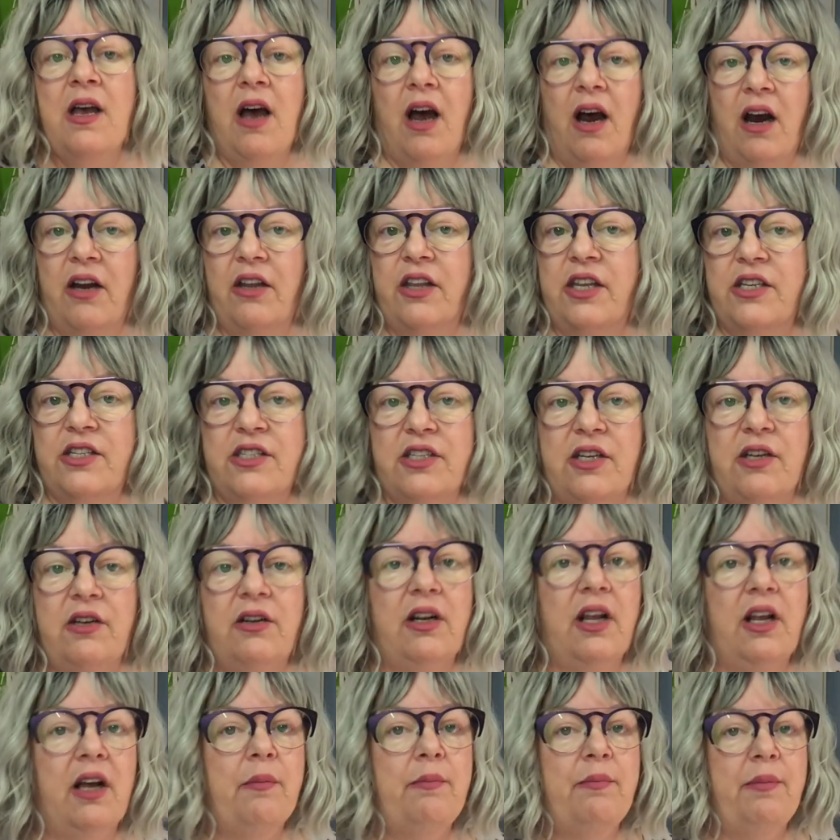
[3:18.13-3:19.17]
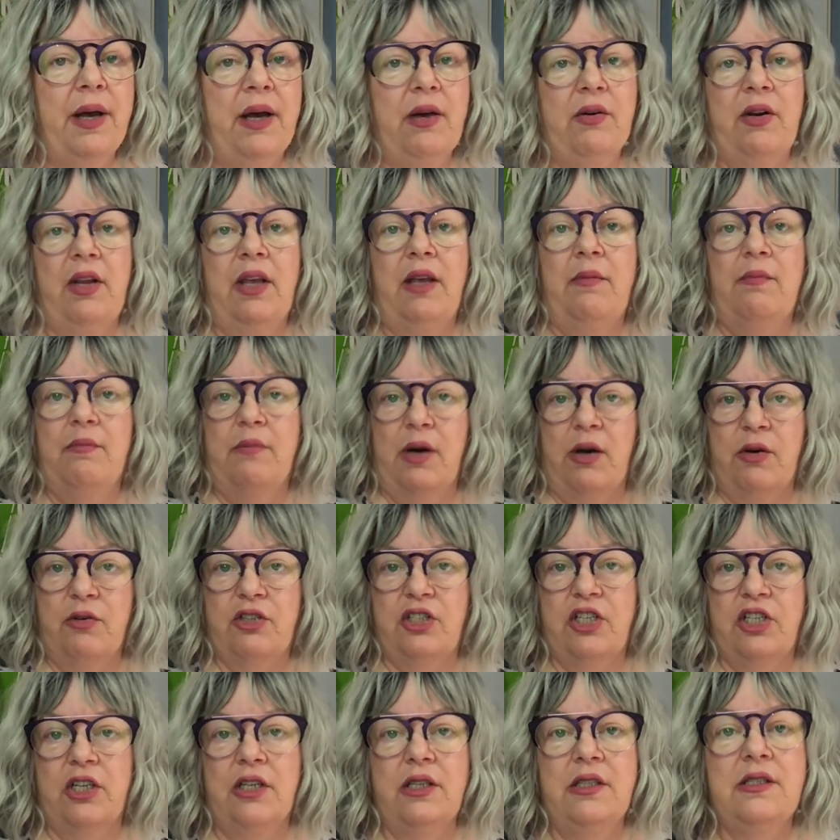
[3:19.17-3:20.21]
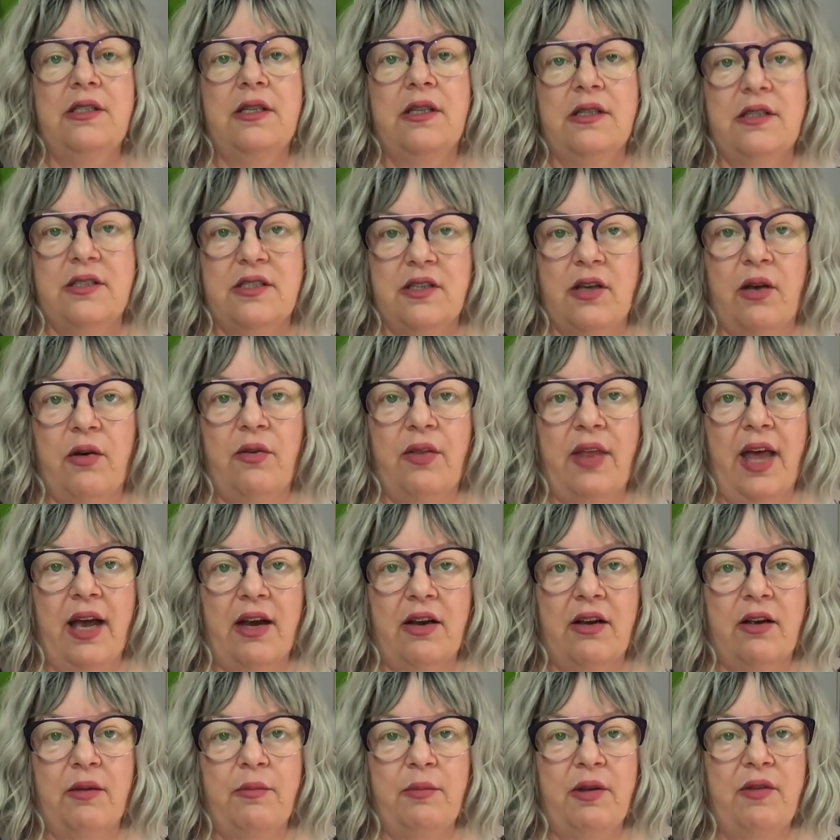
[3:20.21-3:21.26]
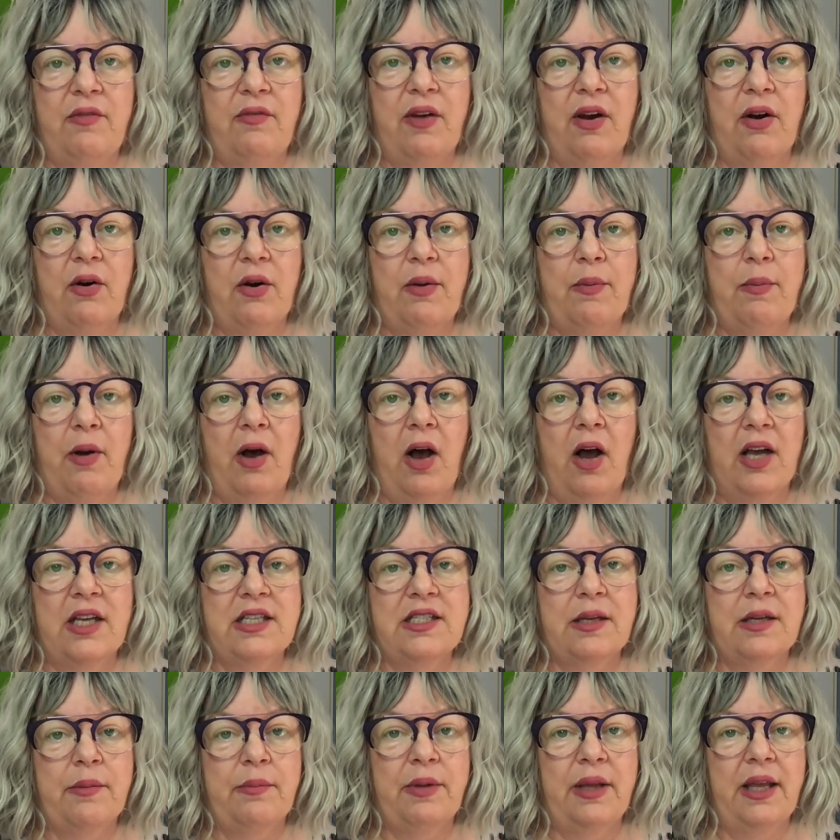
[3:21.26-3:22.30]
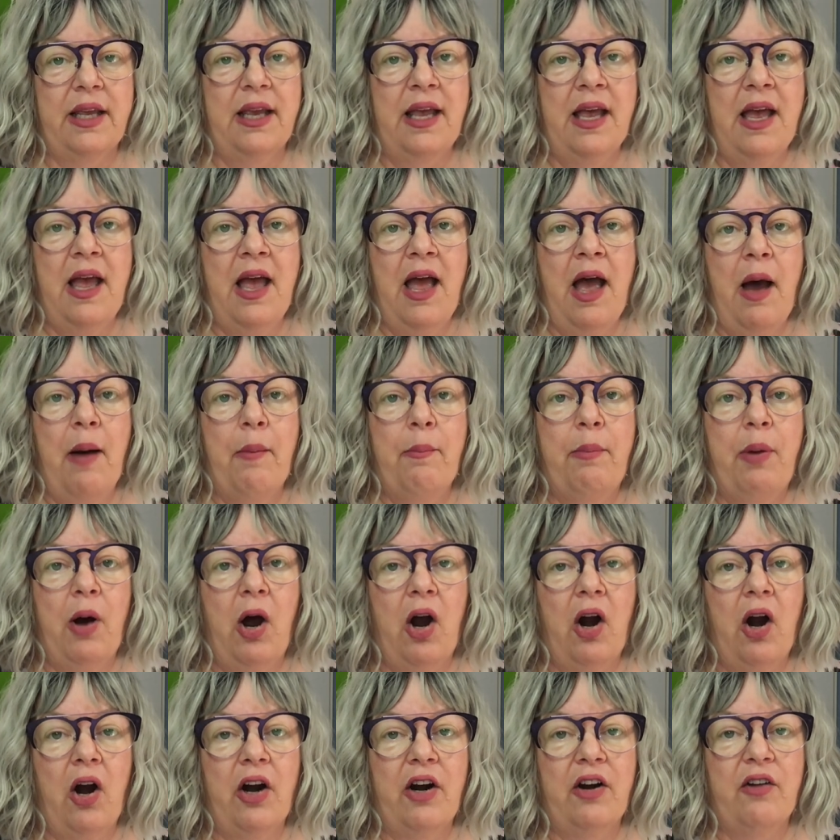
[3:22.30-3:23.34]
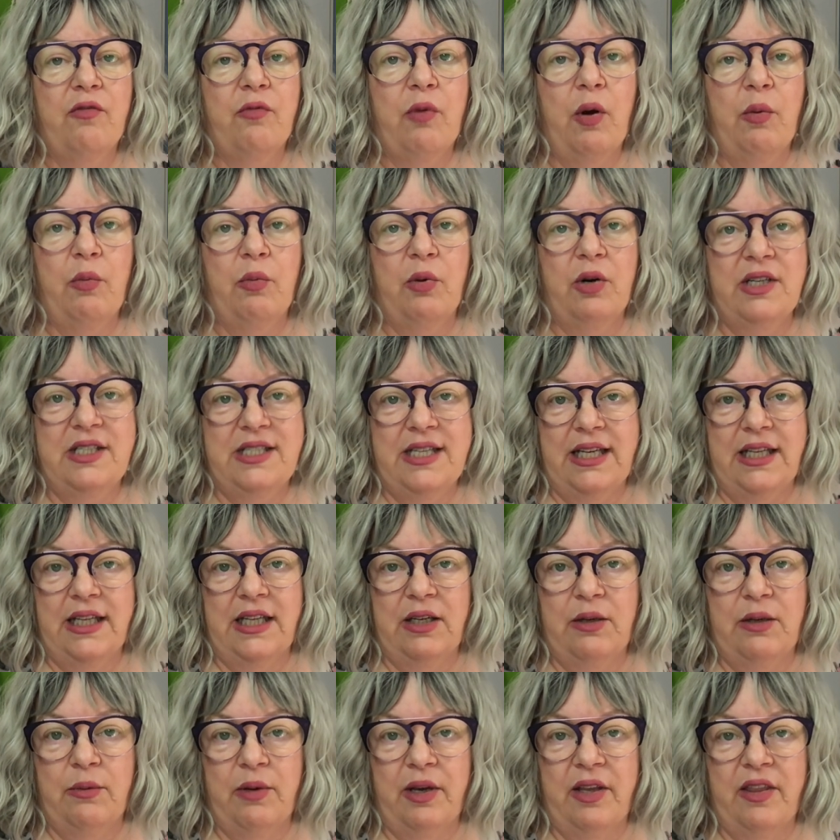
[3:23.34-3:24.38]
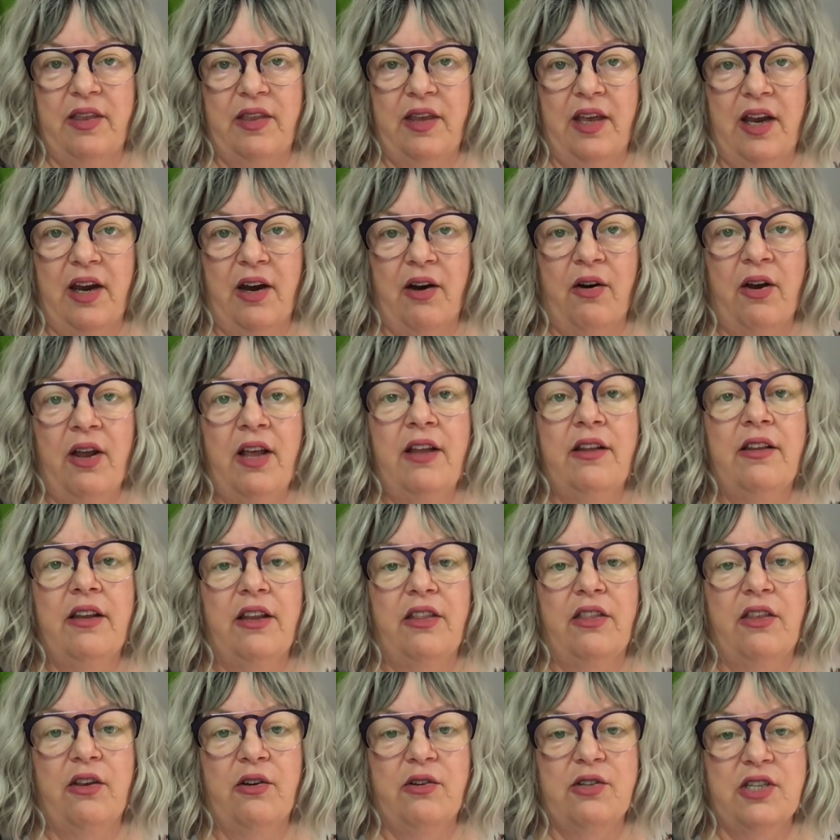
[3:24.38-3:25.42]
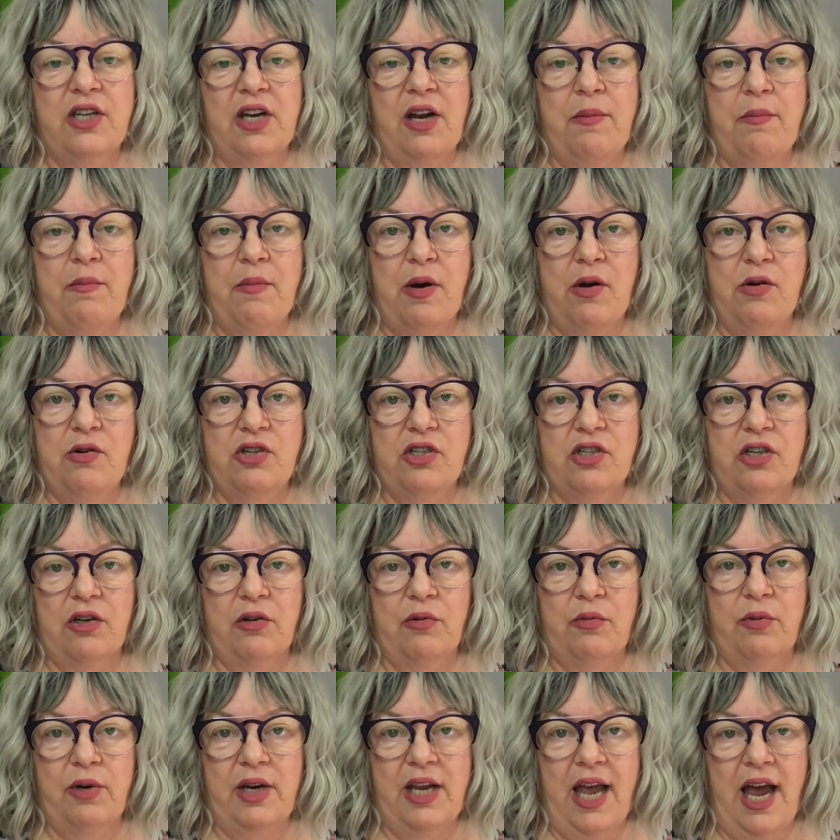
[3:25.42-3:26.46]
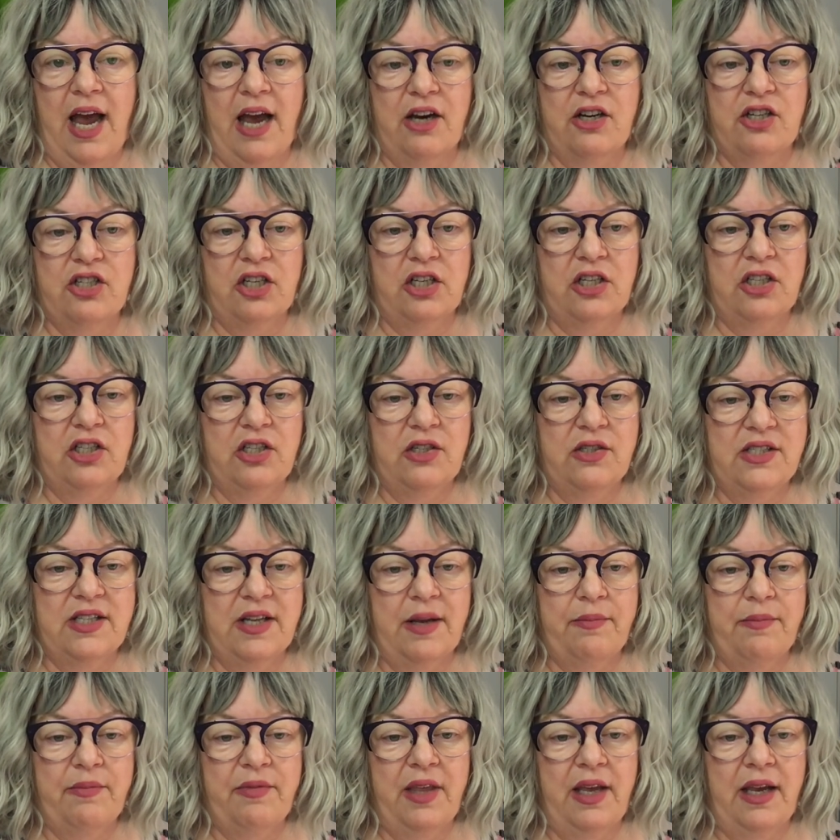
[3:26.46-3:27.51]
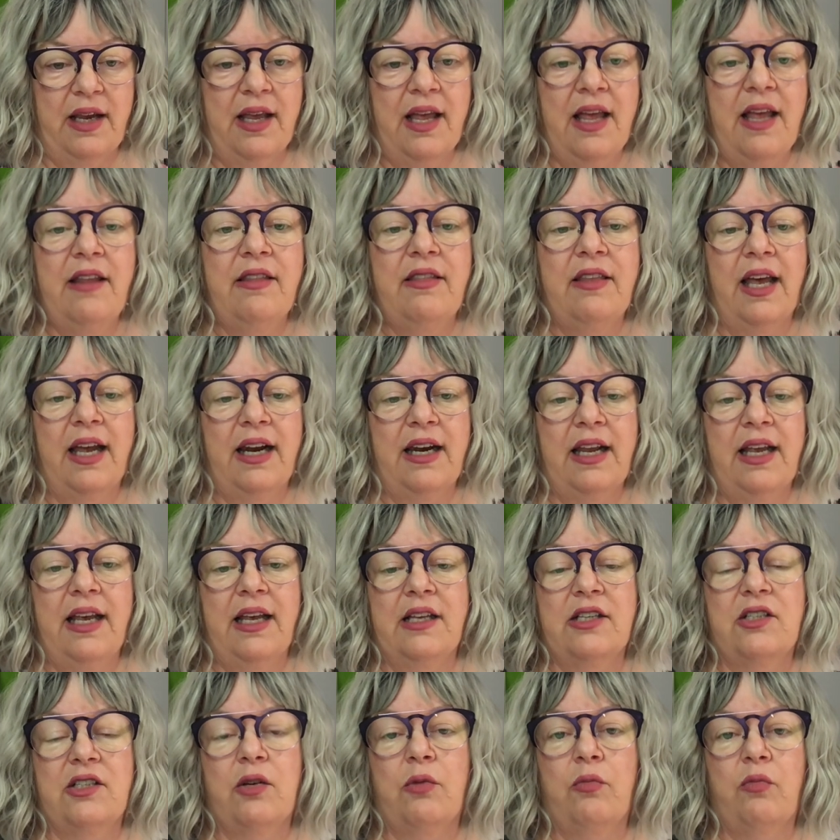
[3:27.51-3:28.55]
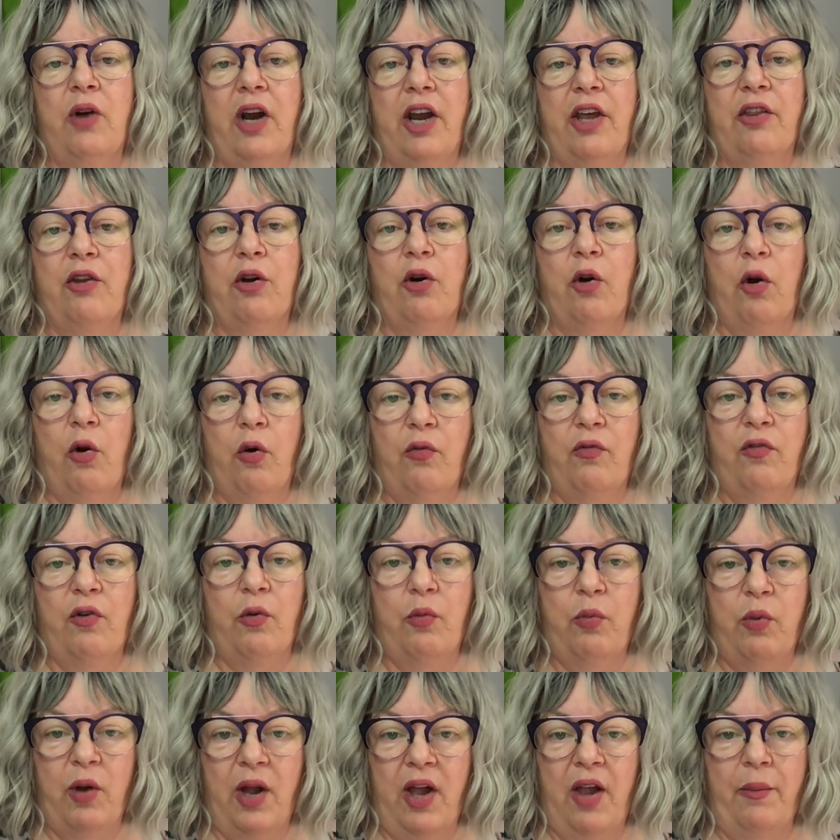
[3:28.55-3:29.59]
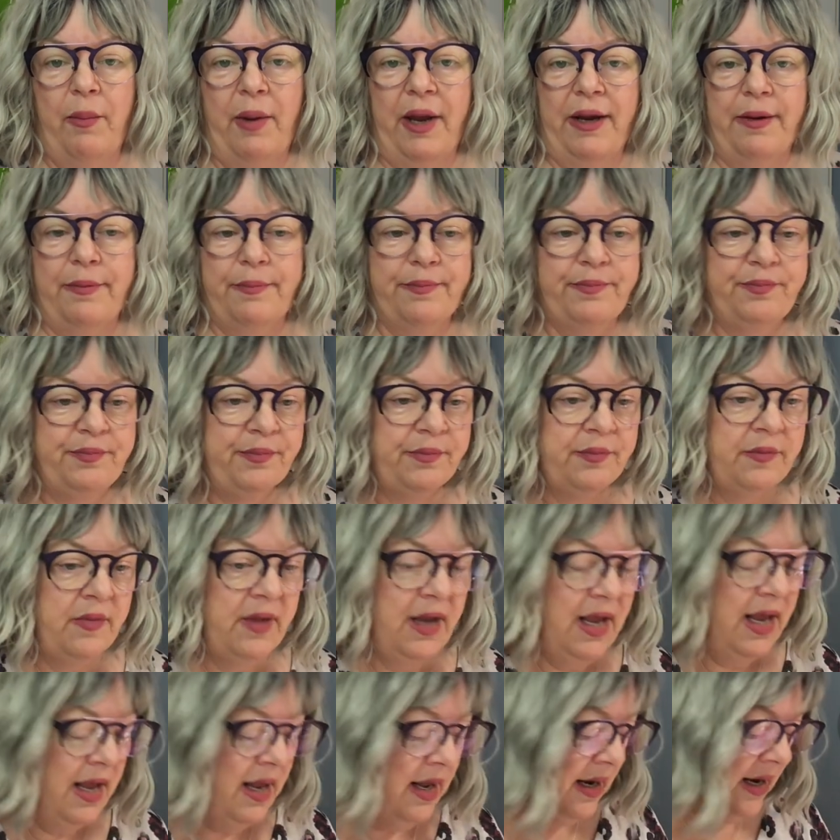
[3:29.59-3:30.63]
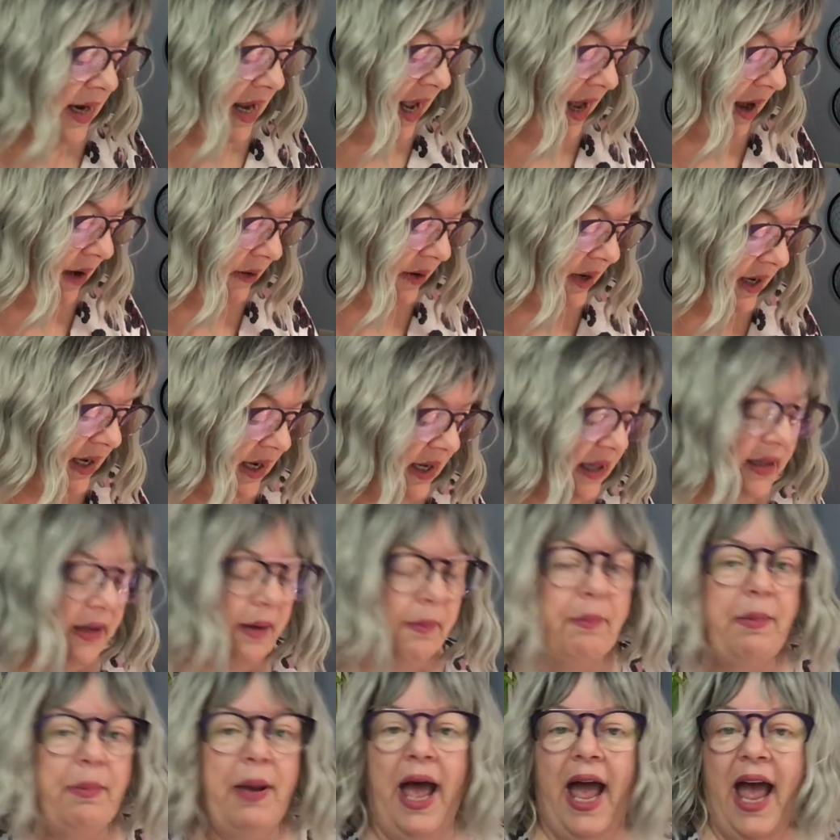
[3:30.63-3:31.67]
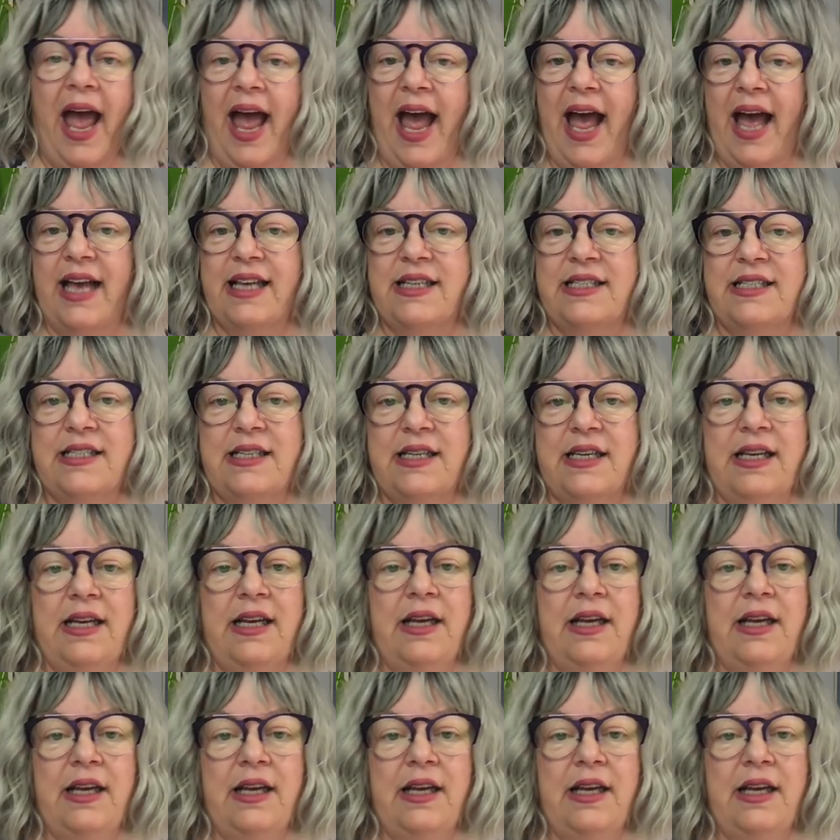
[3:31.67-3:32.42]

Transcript: are the suit about emotions, and so that could be very possibly part of what we're dealing with here that there's an emotional reaction to something that is rather overwhelming. Now, in the past